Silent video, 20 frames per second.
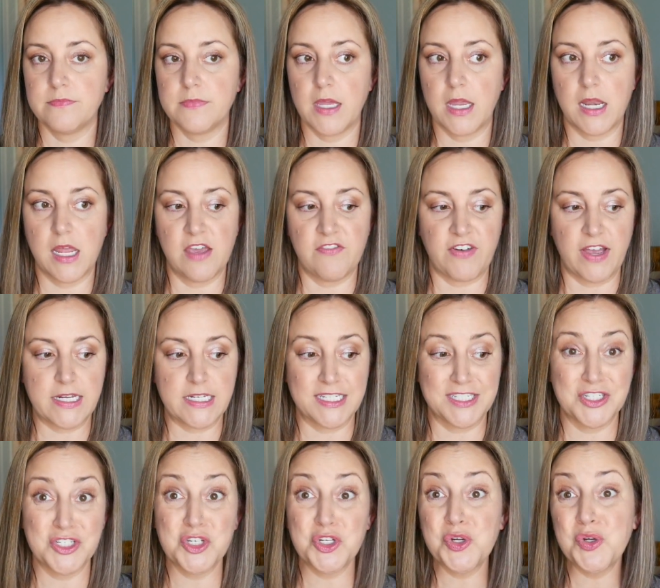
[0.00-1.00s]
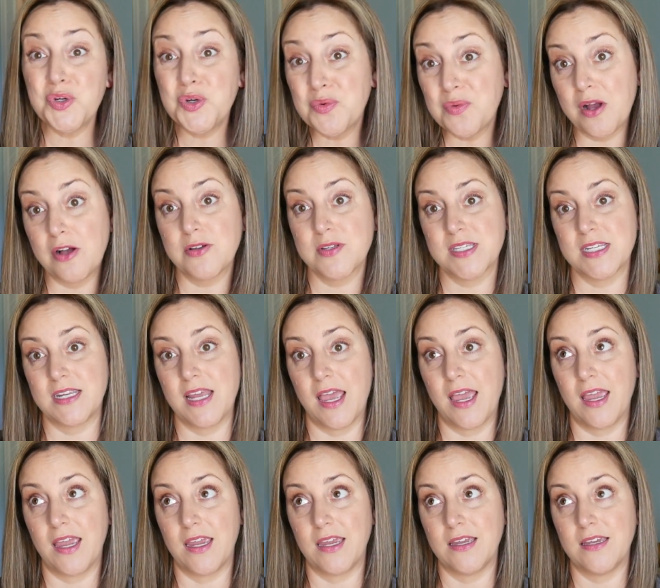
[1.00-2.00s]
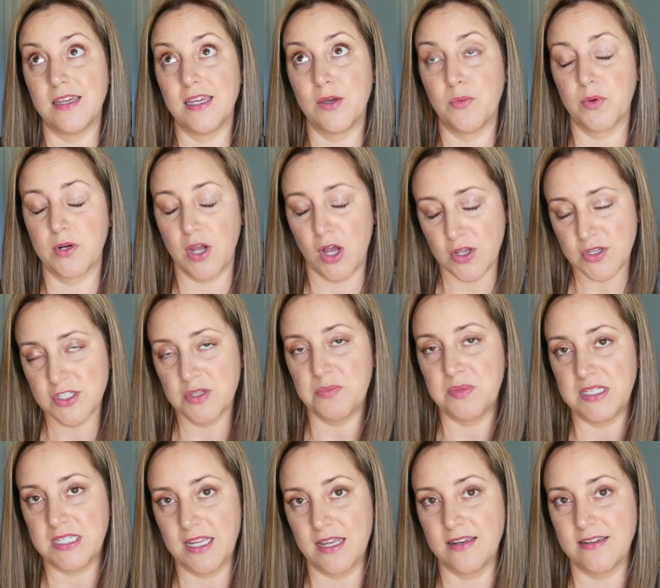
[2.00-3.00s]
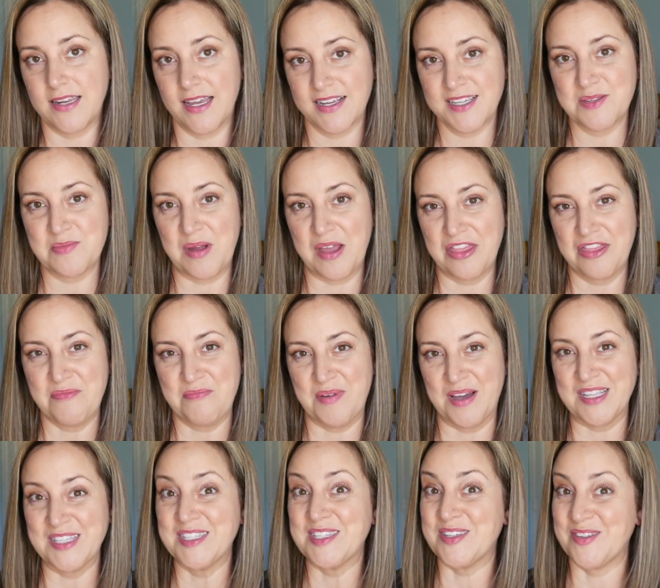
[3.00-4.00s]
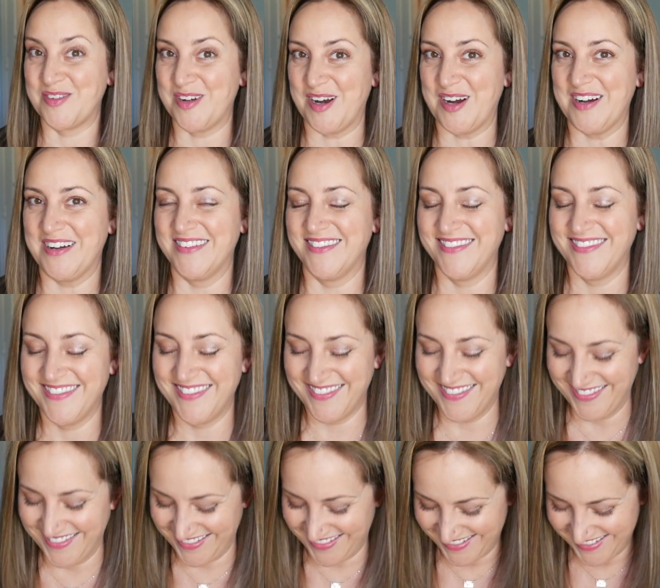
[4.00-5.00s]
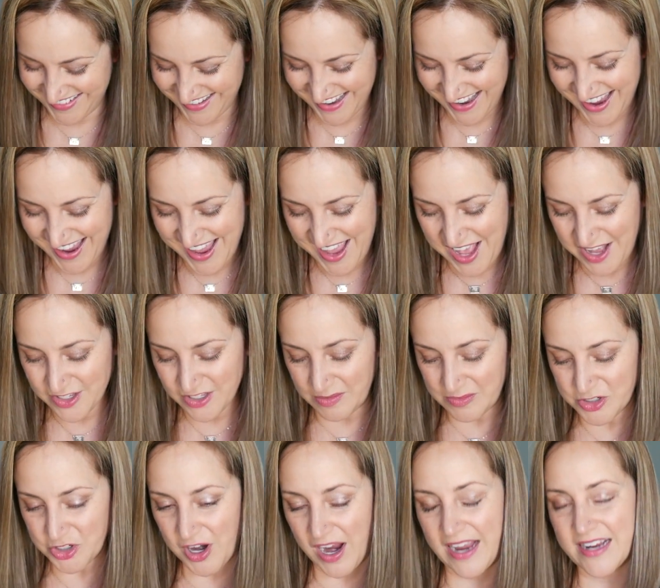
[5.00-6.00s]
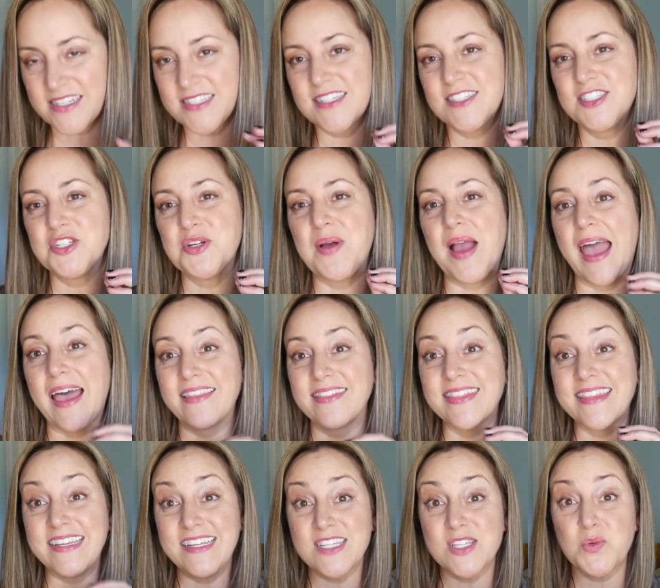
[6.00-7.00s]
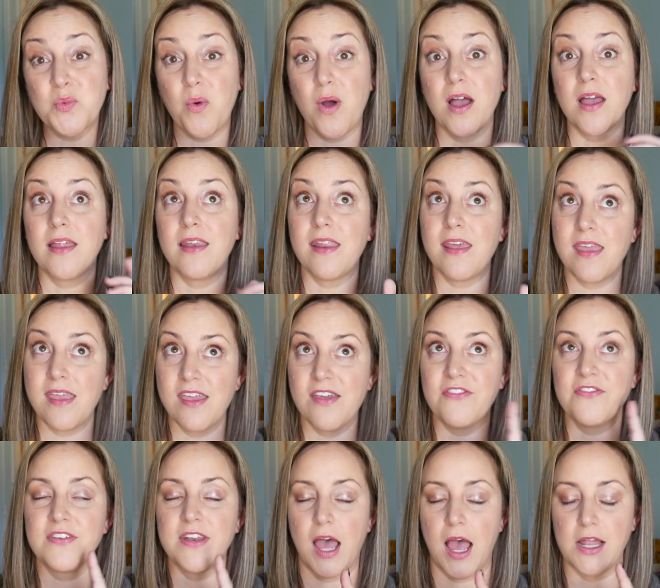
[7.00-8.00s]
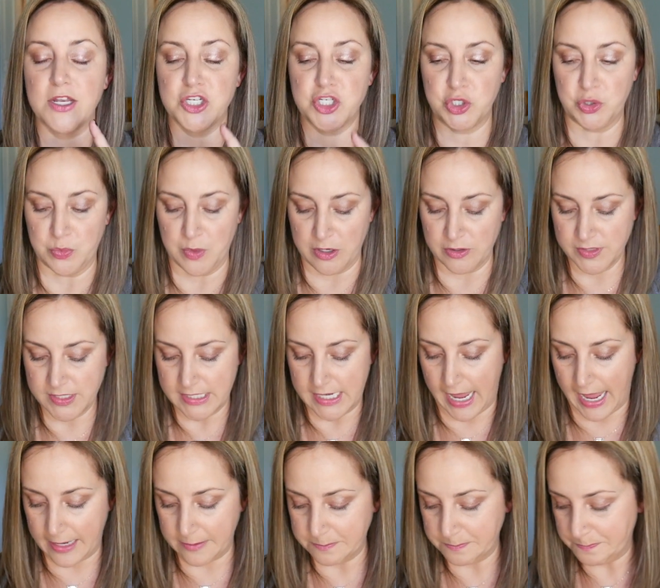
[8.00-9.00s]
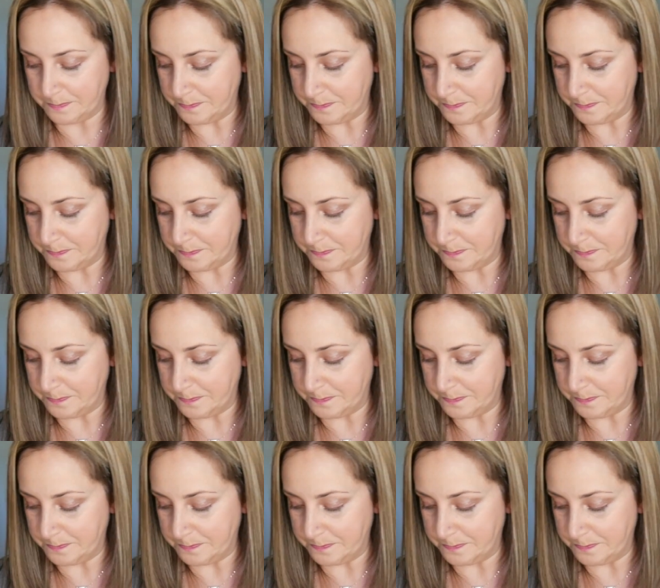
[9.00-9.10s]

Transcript: And if I did 2 rows a day, it would also be done next month, but sooner. So I'm trying to do at least 1, if not 2 rows a day.